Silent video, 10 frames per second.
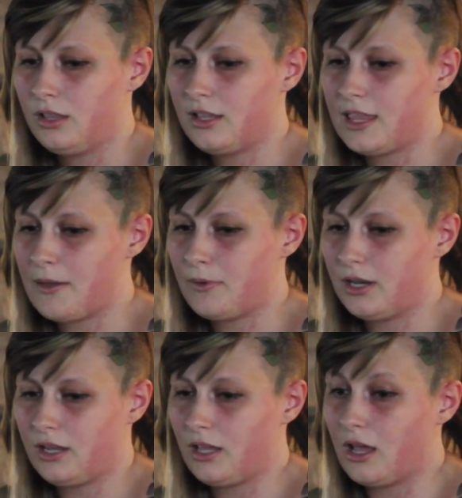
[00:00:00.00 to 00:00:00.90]
that they
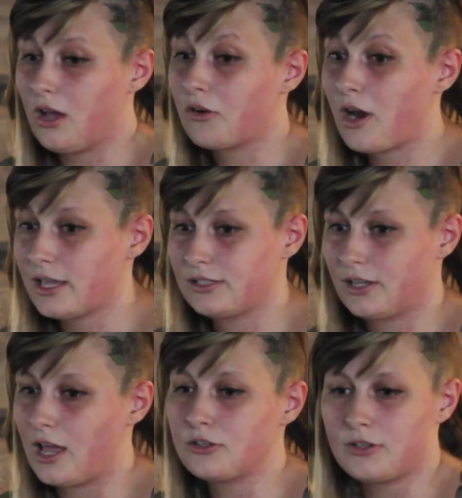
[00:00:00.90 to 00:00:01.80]
would,
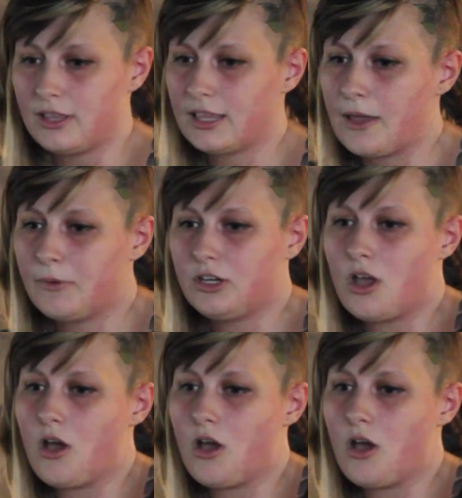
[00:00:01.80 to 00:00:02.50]
across the country, that they would